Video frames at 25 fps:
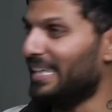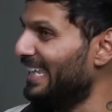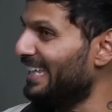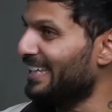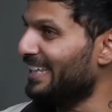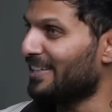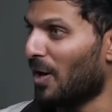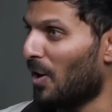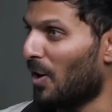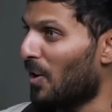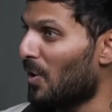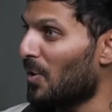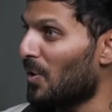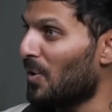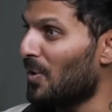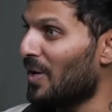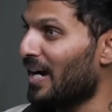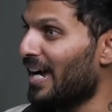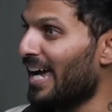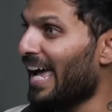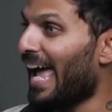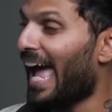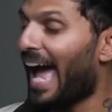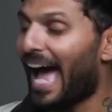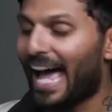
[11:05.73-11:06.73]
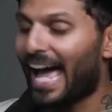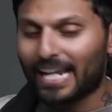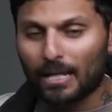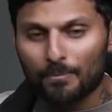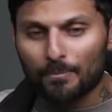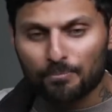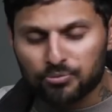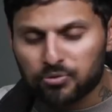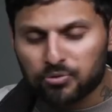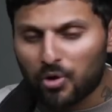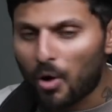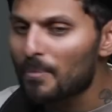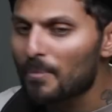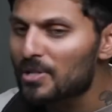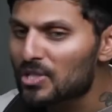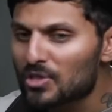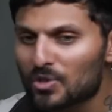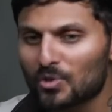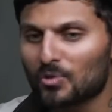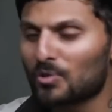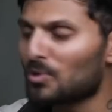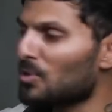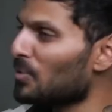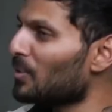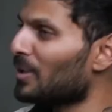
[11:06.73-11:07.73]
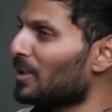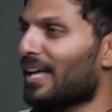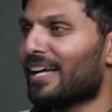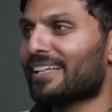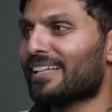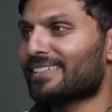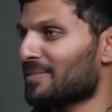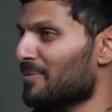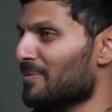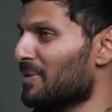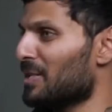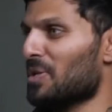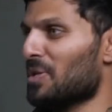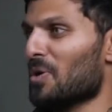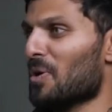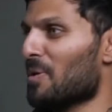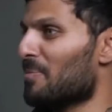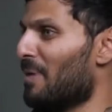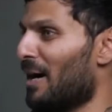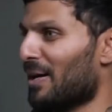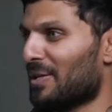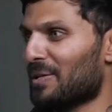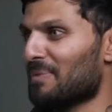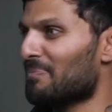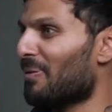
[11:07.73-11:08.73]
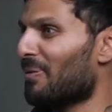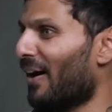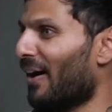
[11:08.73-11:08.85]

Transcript: ego. And I promise you, you'll learn something new about your